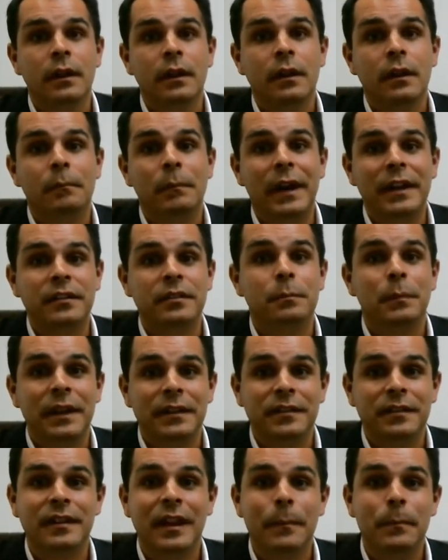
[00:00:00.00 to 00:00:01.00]
My
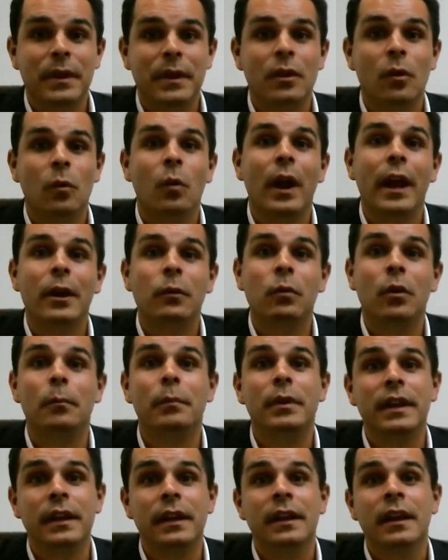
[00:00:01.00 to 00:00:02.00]
stepping away will
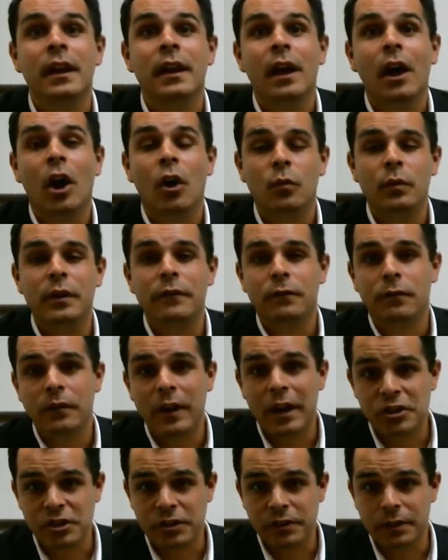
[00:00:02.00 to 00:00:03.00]
be a
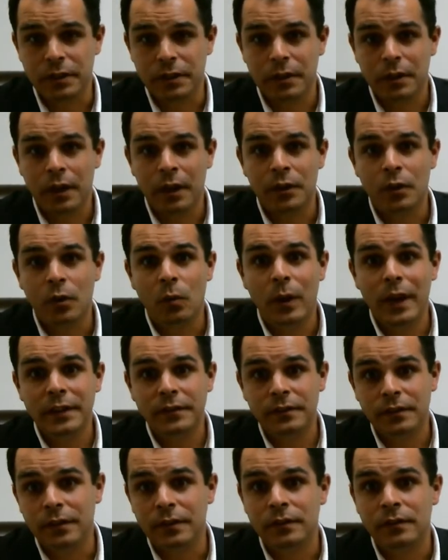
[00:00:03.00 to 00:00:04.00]
refresher, an
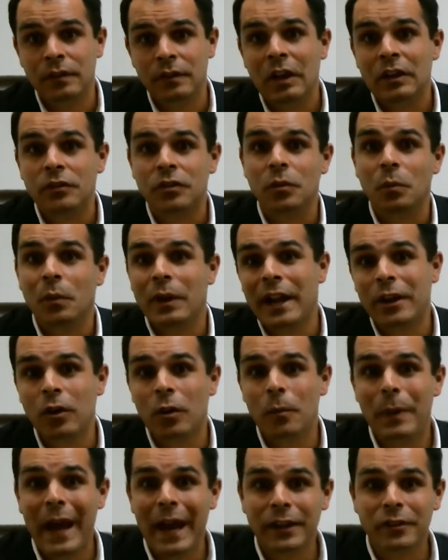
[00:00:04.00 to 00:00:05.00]
oasis. So when I go
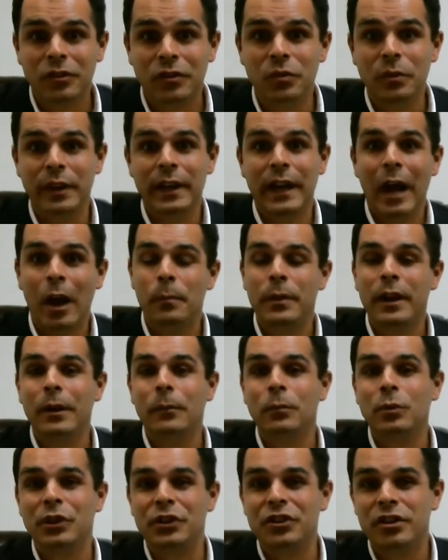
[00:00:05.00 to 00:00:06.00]
back to it, I'll be able
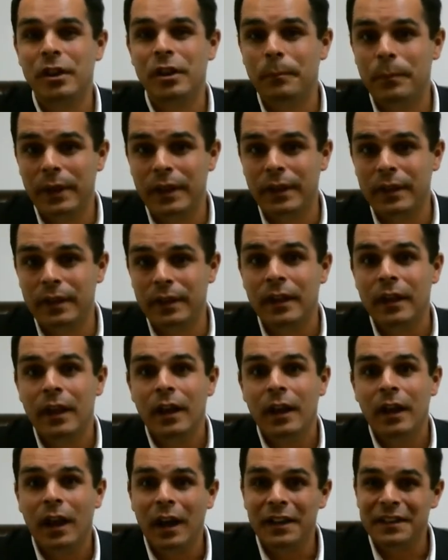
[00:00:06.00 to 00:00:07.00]
to jump in
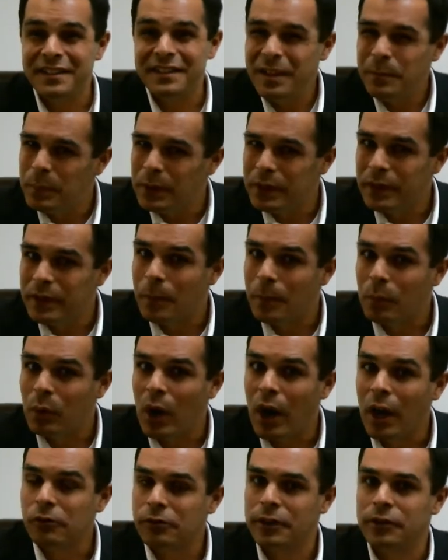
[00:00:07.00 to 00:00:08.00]
deep into the
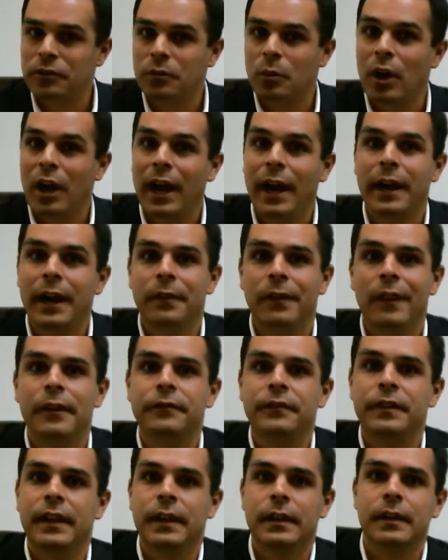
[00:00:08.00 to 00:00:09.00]
progress where I had
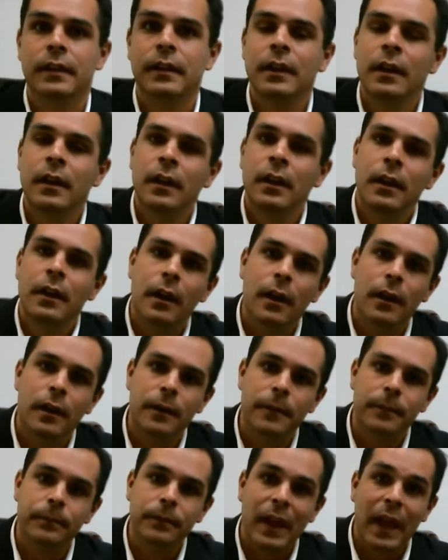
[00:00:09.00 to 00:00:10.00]
left it.
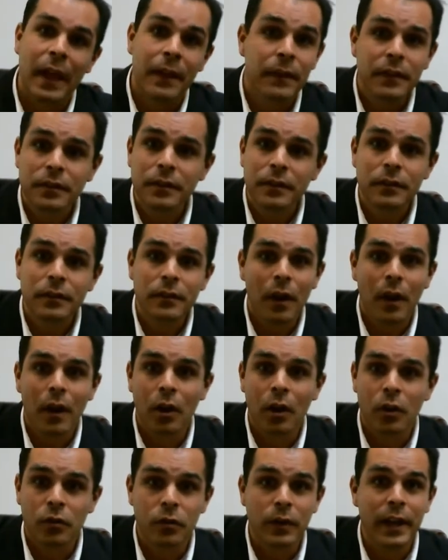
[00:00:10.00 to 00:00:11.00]
And this is a
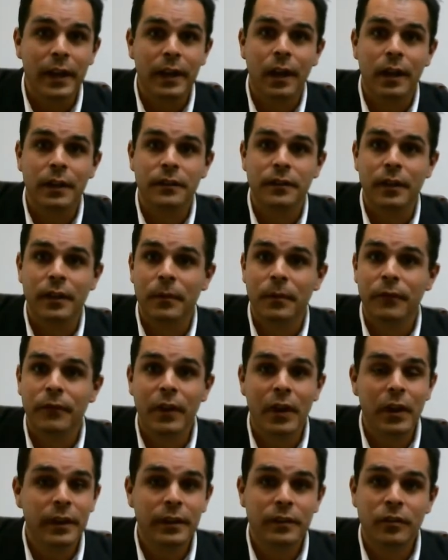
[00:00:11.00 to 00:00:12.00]
great concept,
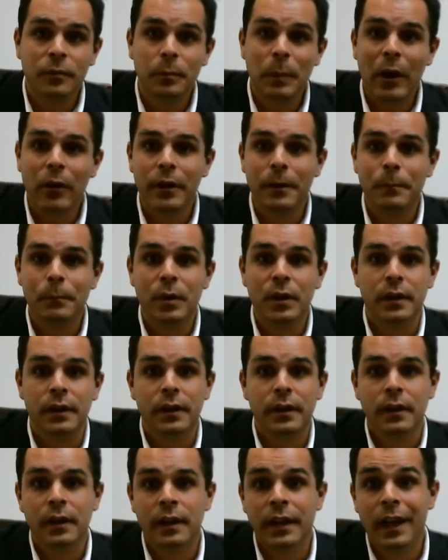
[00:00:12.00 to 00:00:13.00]
very inspiring book.
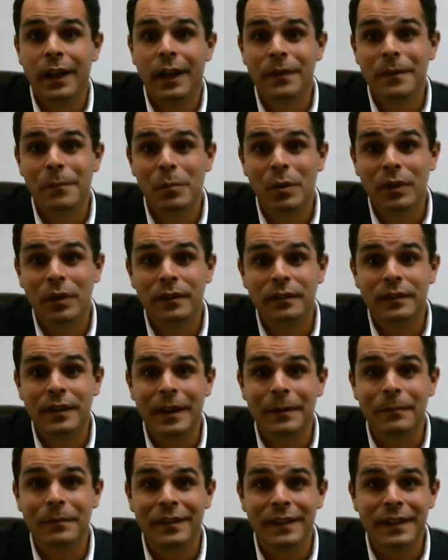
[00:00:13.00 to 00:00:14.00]
Again, the book is
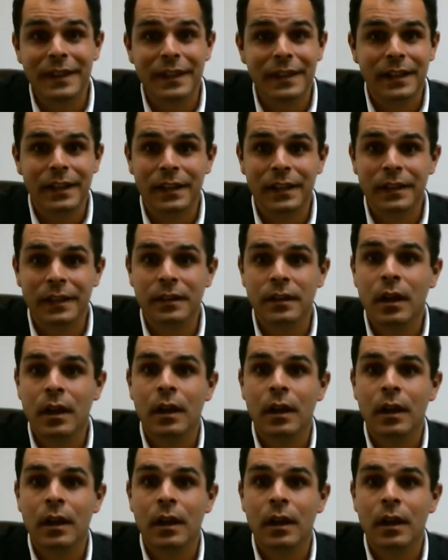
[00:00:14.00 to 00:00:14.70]
named Lean In.